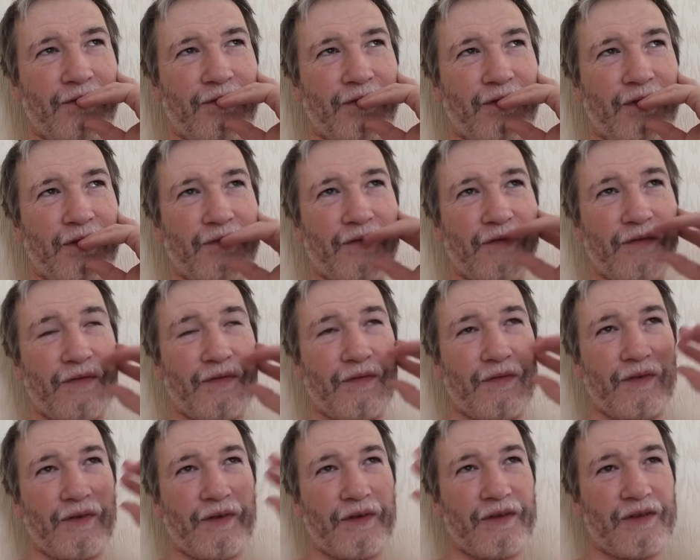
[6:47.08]
if
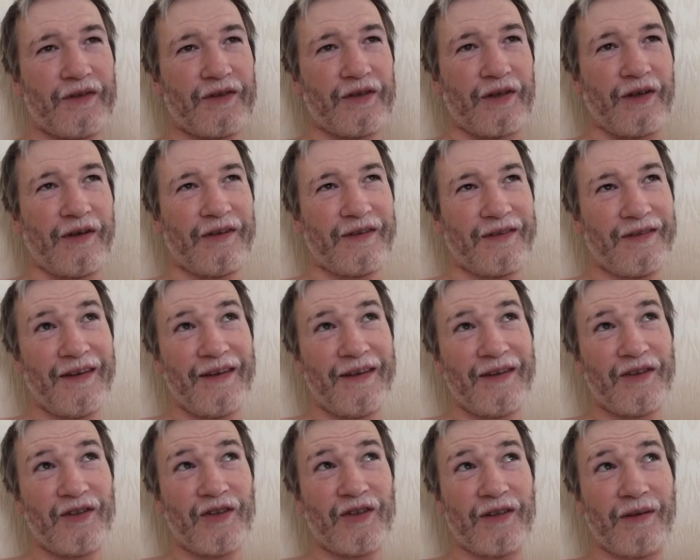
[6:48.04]
and
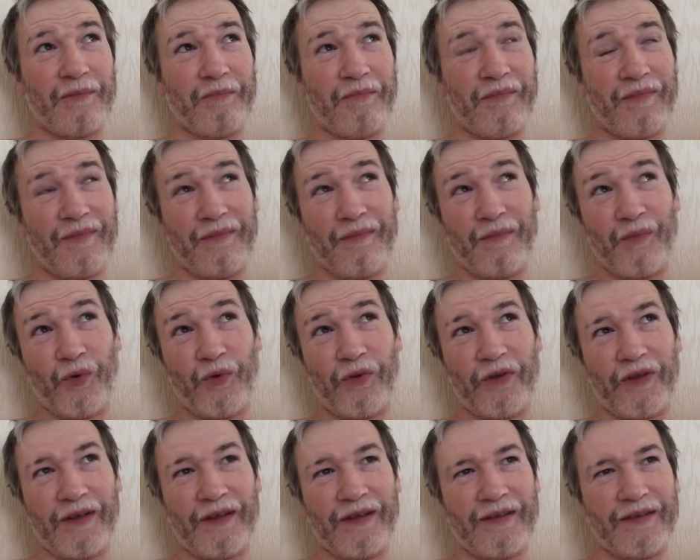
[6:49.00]
some more
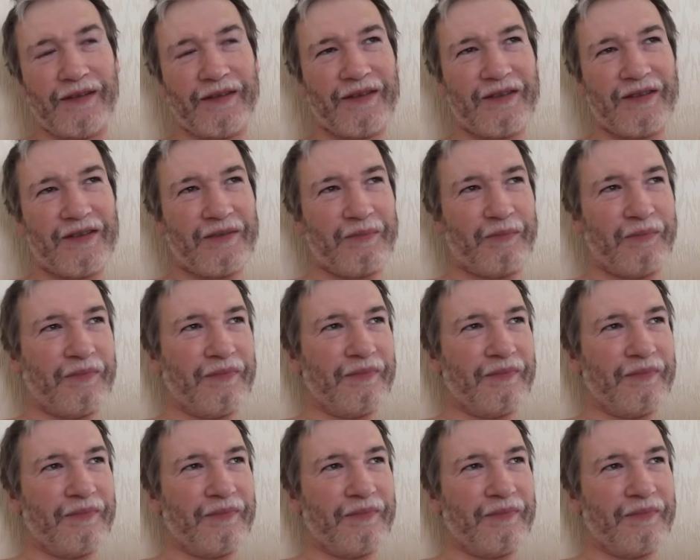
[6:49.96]
than others,